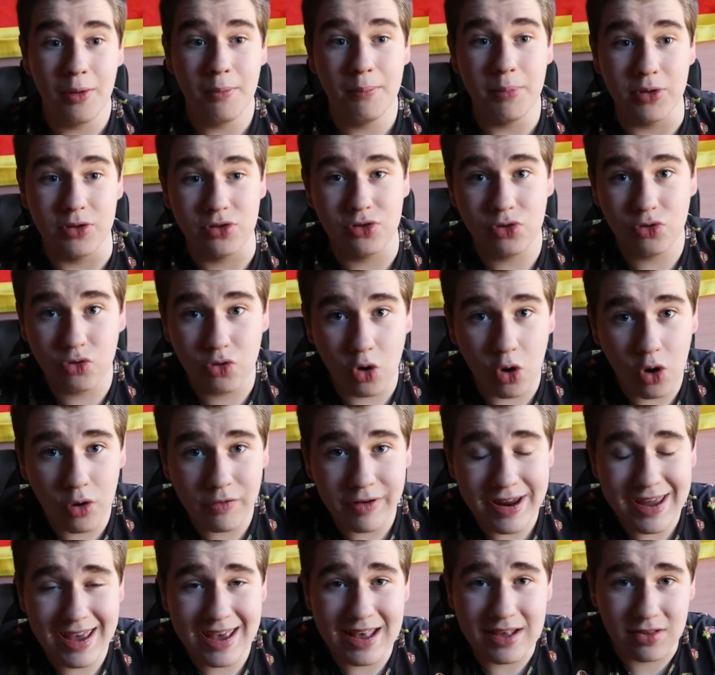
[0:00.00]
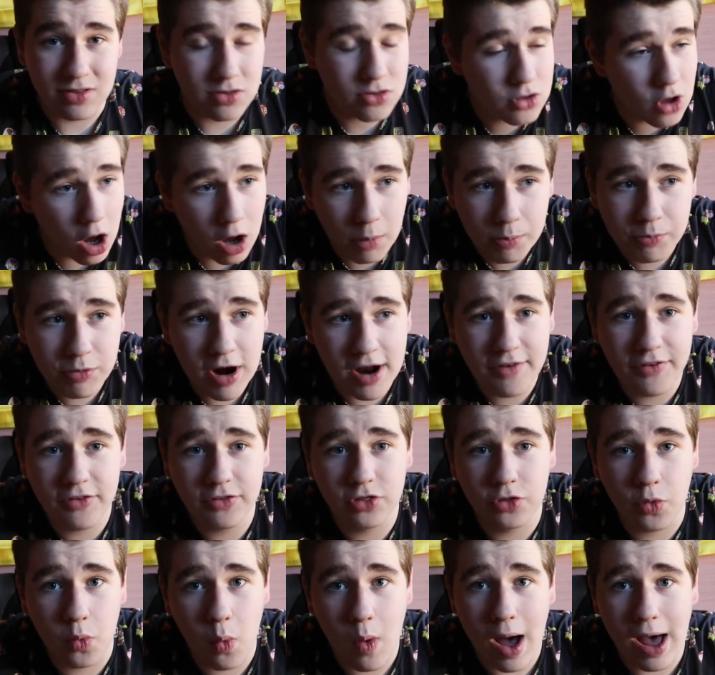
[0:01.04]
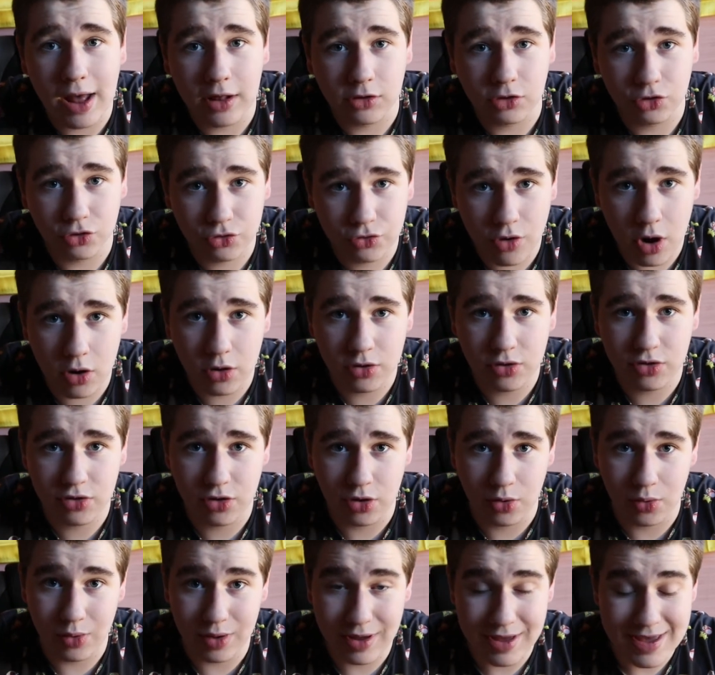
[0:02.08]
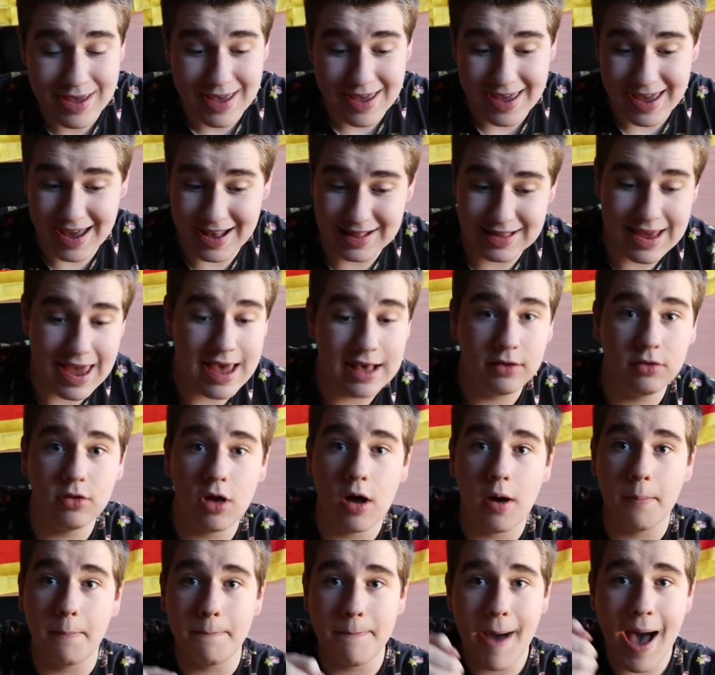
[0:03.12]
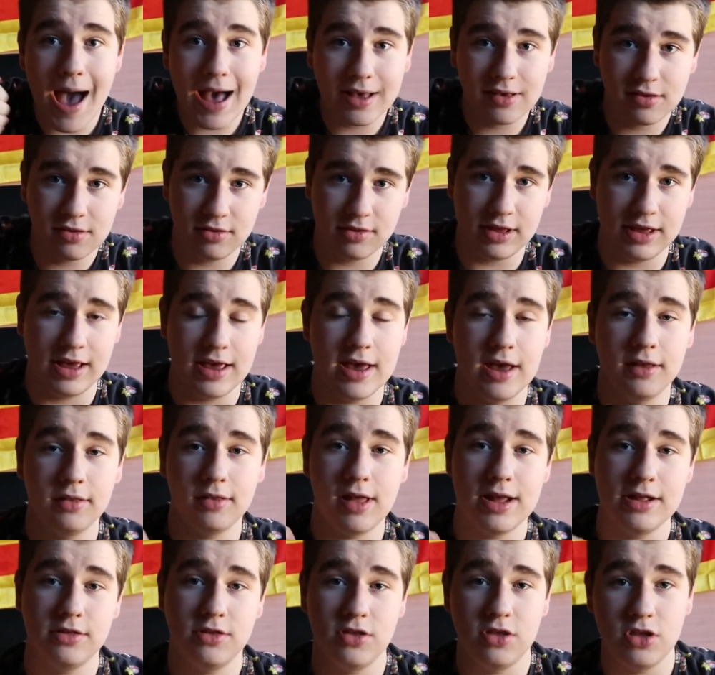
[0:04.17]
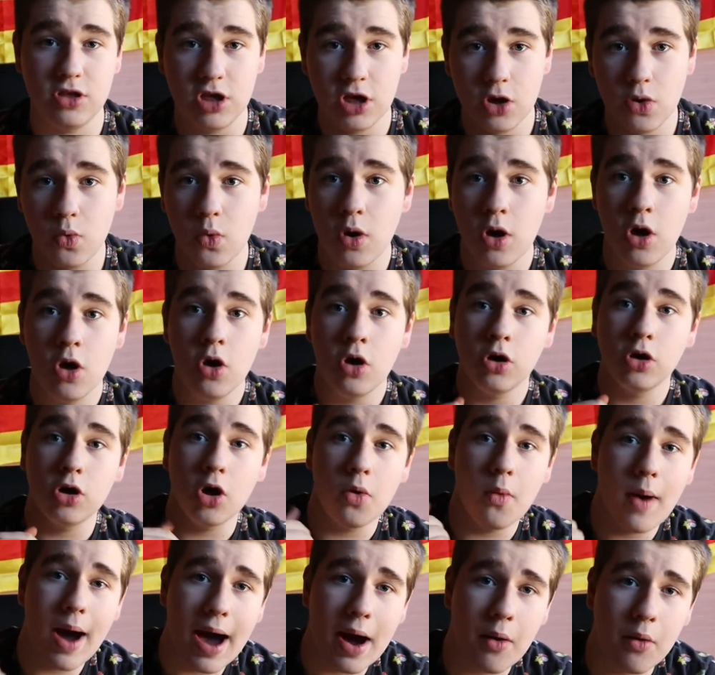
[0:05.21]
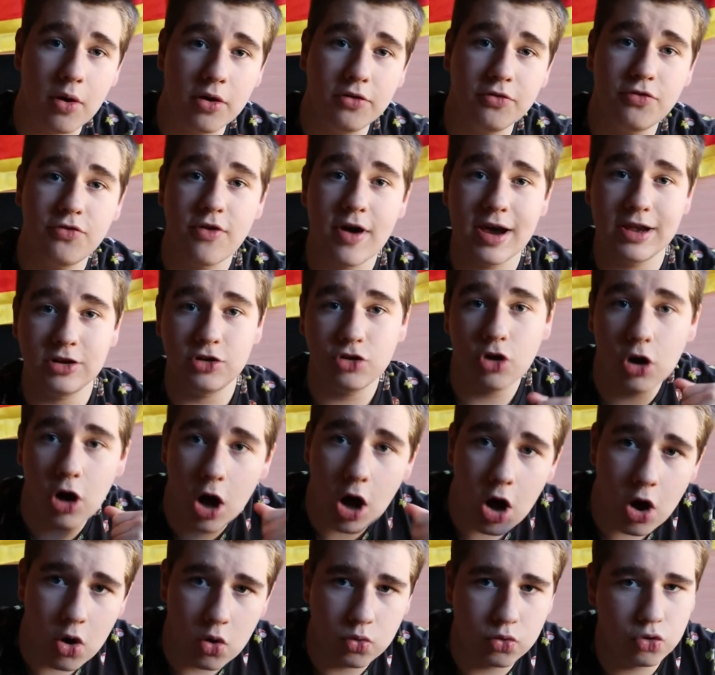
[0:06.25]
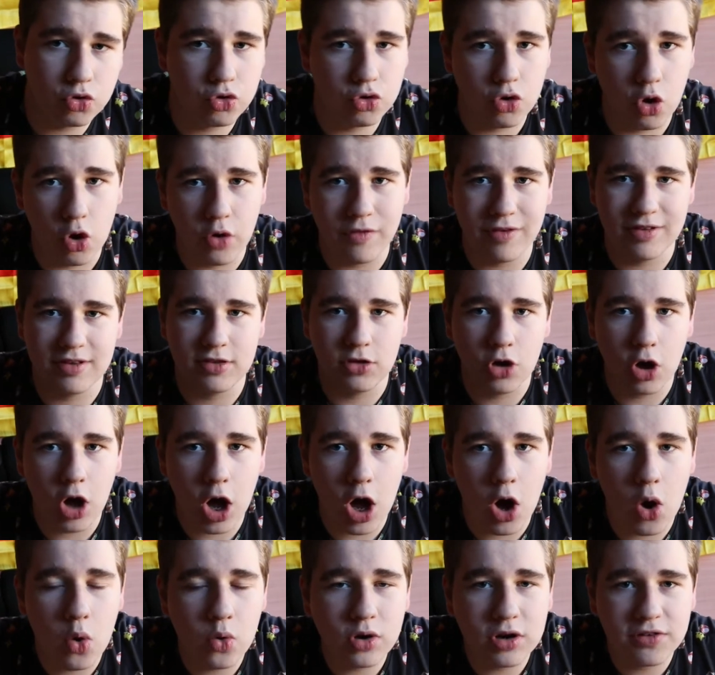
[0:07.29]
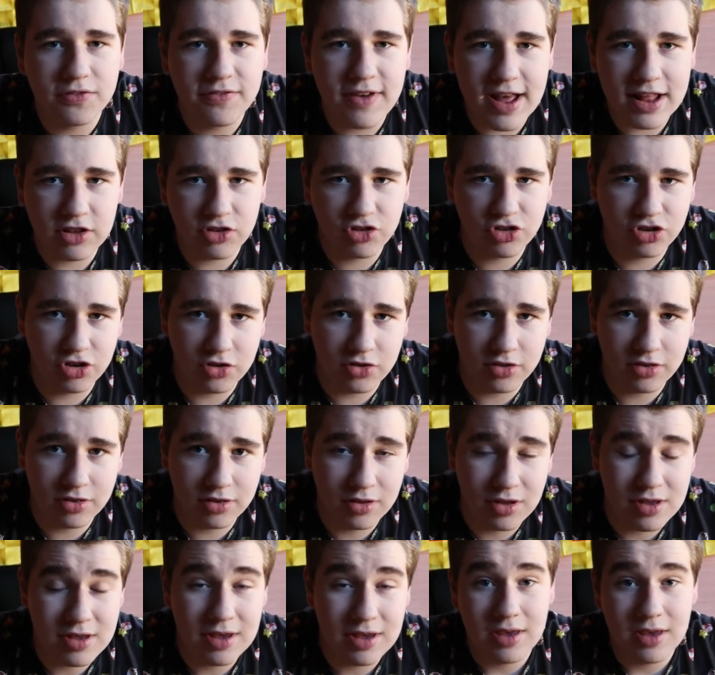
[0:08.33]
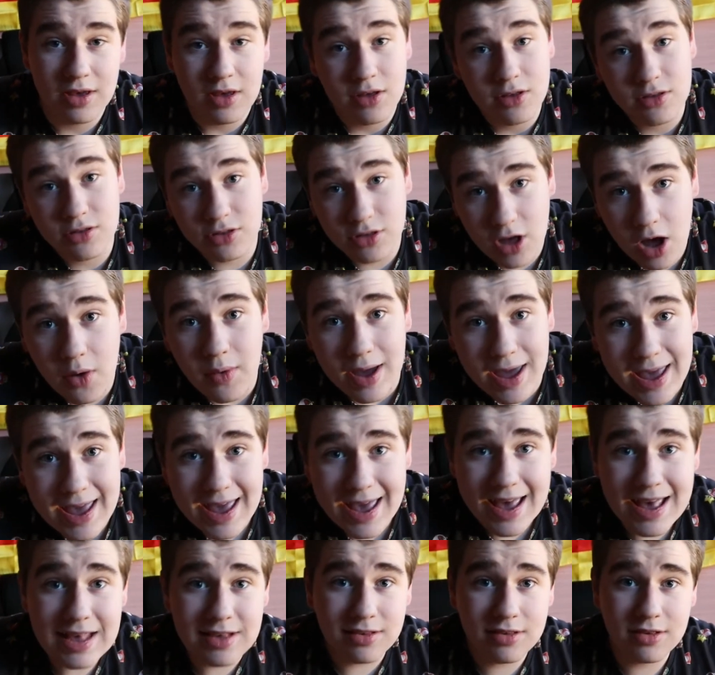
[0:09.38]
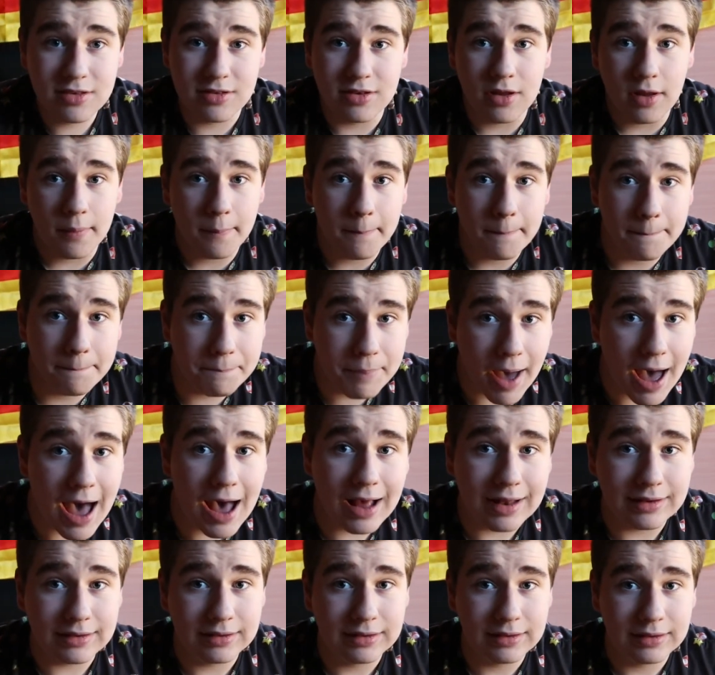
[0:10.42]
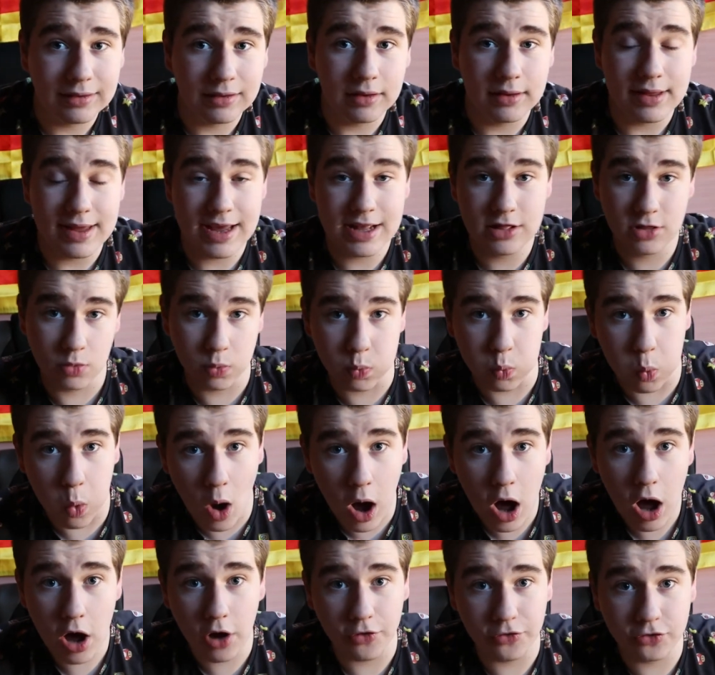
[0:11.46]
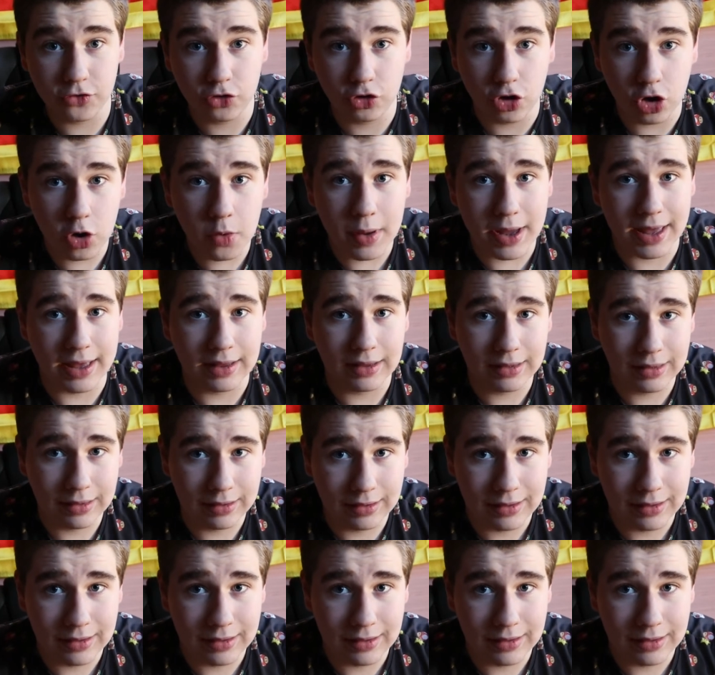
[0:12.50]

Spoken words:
But story is not Breath of the Wild's strong suit. It takes a backseat and lets you go out and find your own stories and your own adventures. So it isn't bad. It's worth doing.